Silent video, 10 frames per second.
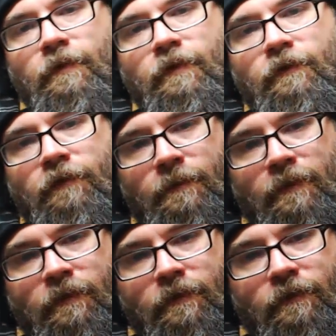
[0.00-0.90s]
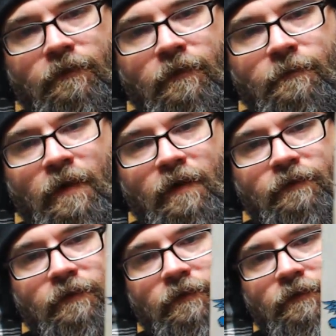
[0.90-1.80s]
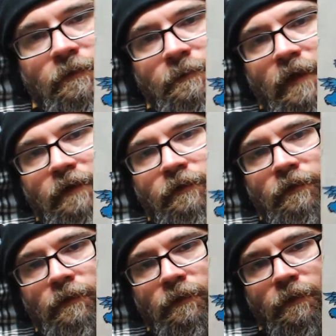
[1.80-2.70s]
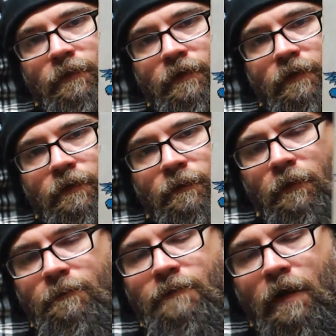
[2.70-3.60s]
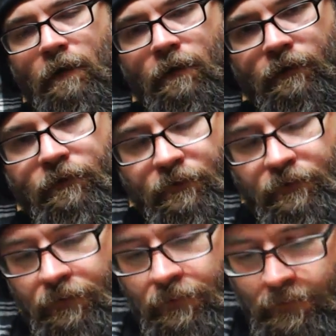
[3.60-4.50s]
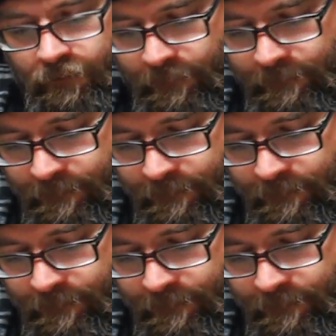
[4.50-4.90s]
But here's some of those monsters from that zoo. Wormbog's Zoo.